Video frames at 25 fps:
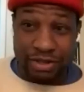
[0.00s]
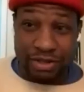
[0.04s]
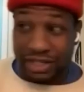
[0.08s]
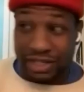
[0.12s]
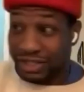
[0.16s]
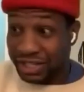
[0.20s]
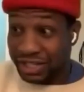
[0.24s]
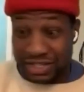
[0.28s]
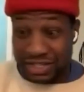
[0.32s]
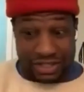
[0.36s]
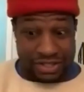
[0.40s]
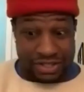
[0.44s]
I was
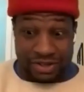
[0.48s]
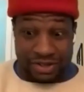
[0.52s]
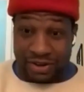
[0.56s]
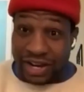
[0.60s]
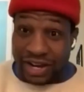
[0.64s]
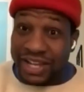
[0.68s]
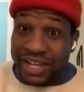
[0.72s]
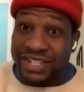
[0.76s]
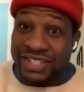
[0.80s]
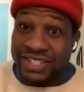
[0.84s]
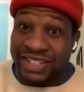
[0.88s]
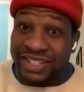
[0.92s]
like, this is
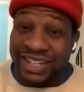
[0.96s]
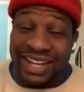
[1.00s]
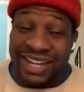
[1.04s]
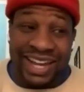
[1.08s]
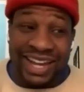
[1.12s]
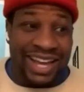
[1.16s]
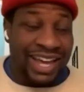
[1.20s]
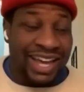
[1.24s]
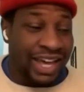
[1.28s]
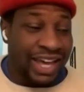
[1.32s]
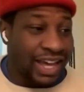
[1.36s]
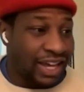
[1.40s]
crazy.
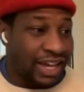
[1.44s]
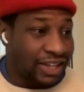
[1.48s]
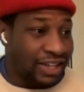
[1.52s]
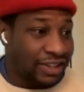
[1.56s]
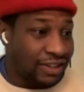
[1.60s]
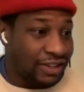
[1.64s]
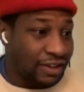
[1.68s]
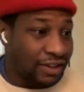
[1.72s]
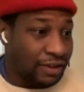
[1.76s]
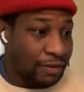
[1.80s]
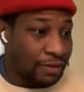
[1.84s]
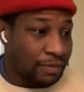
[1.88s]

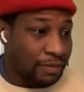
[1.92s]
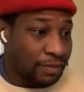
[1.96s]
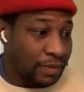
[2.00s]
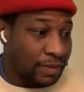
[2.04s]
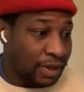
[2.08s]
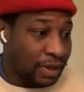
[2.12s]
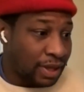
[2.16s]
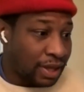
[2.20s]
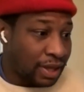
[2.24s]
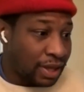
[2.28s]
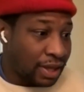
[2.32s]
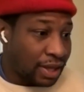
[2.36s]
And
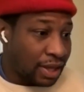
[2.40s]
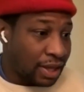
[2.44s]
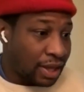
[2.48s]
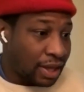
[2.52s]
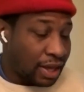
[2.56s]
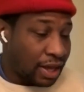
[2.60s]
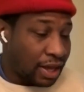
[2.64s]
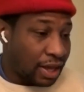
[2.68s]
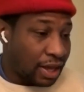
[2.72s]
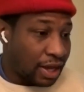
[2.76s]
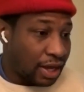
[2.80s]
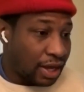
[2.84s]
um,
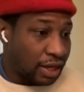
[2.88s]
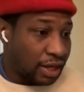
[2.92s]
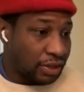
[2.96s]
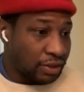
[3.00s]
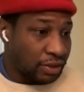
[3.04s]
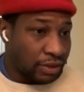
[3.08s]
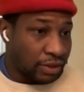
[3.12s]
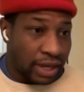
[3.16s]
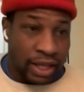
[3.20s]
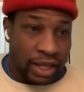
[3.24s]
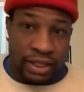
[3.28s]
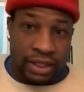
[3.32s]
I
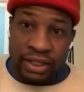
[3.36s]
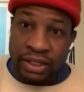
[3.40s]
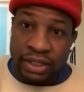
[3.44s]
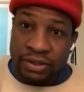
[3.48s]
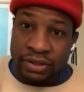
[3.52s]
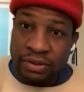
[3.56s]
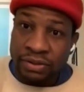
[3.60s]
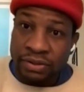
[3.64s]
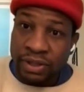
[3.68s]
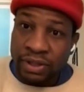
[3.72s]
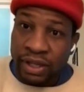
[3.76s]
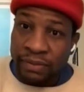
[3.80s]
thought, how did I
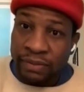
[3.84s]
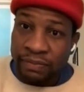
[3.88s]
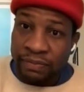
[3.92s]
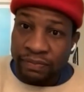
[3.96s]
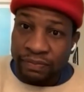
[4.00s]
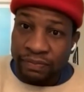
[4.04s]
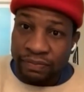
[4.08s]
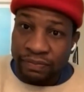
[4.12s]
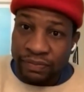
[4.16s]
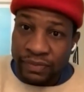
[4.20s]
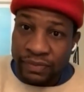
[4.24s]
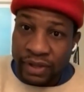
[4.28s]
do that?
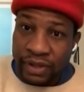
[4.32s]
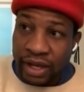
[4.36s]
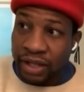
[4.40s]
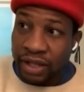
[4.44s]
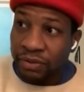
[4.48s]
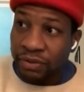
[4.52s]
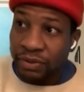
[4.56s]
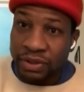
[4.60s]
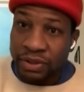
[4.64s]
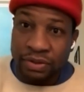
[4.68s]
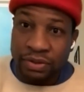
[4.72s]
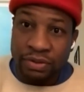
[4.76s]

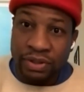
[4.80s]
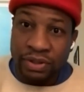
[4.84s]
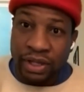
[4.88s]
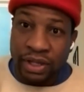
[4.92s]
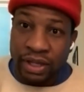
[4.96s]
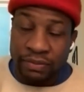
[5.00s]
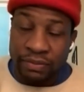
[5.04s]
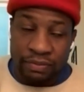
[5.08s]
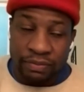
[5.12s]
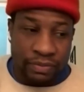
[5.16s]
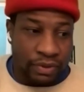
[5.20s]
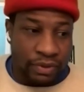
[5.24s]
How do we do
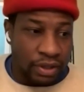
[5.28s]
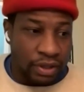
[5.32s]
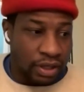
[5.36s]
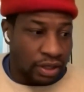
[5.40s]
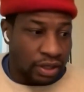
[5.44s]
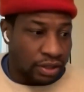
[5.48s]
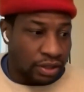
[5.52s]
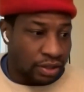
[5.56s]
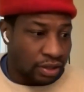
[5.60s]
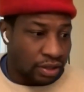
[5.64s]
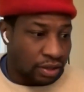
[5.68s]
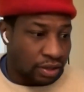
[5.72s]
that?
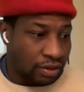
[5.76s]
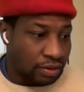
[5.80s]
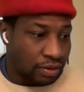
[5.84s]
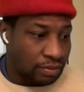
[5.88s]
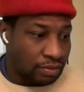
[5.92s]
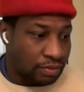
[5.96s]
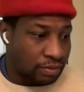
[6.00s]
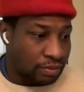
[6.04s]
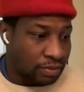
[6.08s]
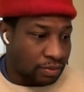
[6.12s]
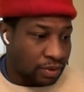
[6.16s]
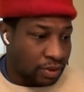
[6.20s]
And
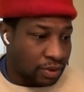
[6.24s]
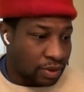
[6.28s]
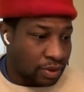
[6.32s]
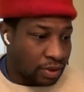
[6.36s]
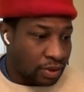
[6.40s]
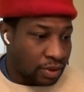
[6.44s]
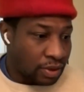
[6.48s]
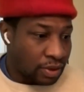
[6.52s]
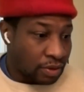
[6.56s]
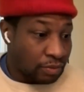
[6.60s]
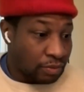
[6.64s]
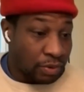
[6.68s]
um,
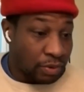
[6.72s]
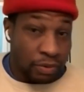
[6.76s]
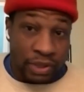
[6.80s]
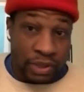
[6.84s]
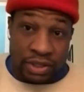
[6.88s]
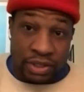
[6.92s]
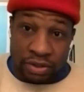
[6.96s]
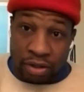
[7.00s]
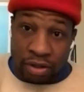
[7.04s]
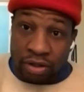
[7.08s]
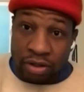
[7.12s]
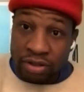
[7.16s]
we
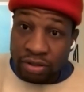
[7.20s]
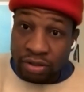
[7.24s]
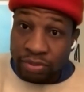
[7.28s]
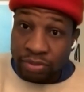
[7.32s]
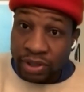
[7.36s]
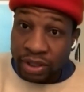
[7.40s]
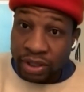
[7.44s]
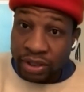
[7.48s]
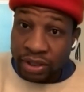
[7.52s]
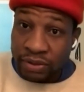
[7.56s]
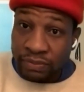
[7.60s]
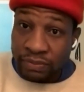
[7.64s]
really talked
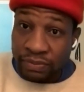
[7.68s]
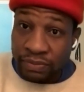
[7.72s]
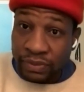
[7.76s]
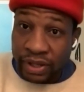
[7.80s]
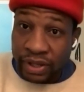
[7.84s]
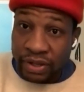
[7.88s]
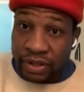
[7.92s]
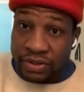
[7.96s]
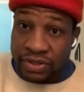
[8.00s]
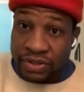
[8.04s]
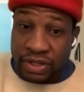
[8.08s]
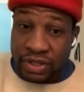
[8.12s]
about it
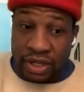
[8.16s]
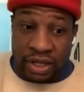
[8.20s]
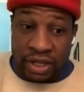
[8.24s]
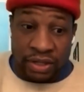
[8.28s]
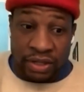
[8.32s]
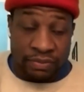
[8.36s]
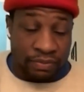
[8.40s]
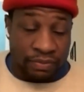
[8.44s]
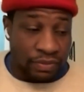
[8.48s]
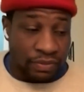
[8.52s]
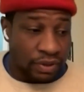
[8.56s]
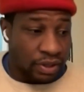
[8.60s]

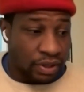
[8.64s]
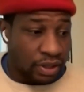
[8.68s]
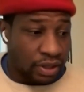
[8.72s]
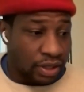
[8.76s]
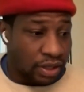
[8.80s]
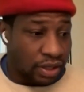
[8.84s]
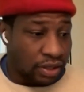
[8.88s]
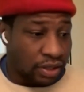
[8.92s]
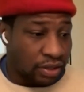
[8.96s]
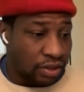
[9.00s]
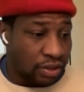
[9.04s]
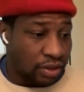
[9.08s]
outside,
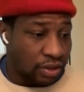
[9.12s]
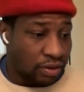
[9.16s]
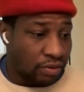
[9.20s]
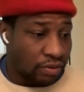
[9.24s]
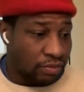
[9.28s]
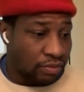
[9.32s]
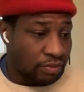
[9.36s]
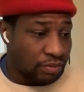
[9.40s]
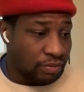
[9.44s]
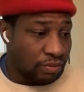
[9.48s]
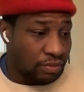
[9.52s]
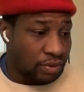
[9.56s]
and
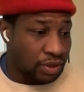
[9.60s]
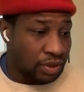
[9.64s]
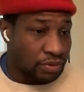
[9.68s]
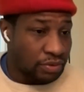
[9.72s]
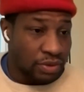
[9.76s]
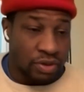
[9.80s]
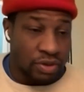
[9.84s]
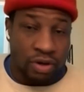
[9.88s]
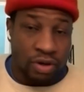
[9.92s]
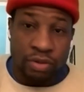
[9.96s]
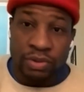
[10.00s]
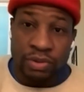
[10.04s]
um, it
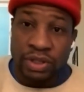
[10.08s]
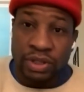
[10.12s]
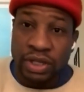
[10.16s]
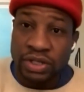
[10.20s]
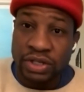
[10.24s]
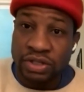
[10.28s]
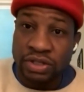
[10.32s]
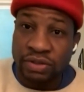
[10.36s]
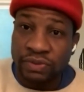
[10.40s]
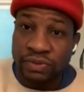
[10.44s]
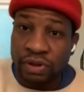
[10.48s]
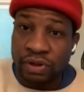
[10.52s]
was a
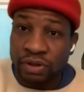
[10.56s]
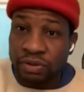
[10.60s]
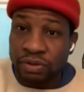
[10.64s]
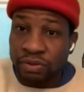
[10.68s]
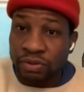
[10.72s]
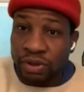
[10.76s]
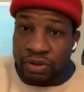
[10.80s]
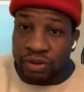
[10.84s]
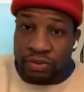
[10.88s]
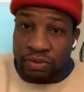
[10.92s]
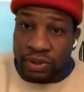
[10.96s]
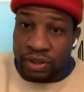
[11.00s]
culmination of all the
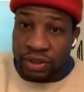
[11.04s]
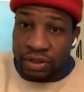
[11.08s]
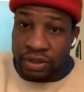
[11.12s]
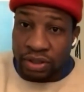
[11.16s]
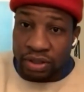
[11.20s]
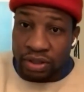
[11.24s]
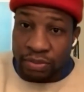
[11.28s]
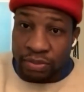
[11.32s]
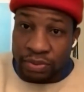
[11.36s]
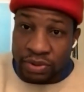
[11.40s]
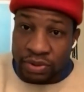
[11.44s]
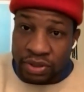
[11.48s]
work we had
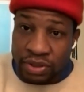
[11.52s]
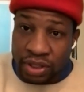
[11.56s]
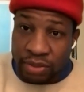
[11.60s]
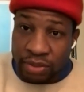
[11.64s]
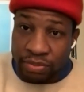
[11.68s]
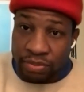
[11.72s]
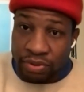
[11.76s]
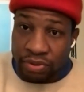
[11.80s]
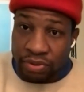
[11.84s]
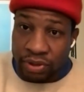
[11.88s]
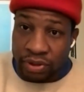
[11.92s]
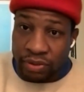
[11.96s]
done up until
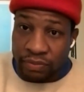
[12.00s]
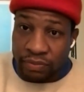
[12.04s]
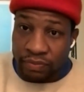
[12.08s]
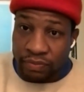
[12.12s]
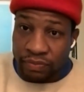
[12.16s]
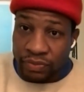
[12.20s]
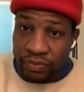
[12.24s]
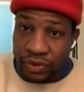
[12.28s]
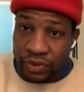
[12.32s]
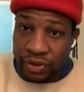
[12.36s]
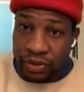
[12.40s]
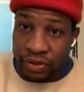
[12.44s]
that point,
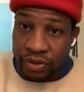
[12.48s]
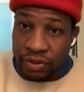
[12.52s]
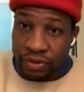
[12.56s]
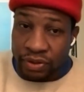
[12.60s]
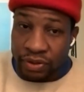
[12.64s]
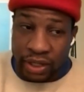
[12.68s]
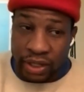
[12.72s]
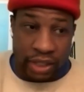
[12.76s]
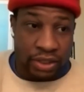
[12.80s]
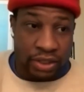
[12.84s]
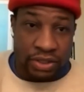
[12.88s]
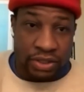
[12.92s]
you
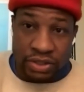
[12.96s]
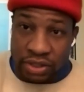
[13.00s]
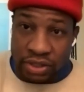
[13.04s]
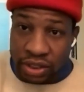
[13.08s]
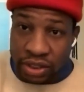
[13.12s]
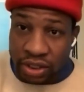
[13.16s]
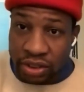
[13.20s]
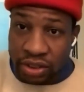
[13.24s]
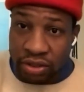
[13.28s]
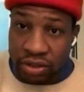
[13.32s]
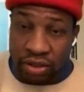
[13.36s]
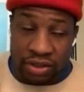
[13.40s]
know, and the
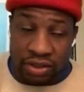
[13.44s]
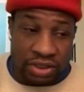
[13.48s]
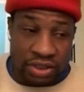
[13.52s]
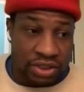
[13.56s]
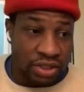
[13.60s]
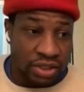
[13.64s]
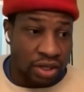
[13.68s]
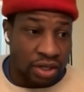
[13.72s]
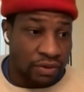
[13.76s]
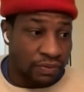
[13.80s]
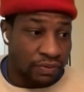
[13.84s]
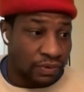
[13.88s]
scene and all this
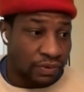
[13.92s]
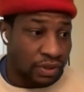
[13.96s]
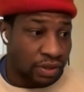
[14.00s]
stuff.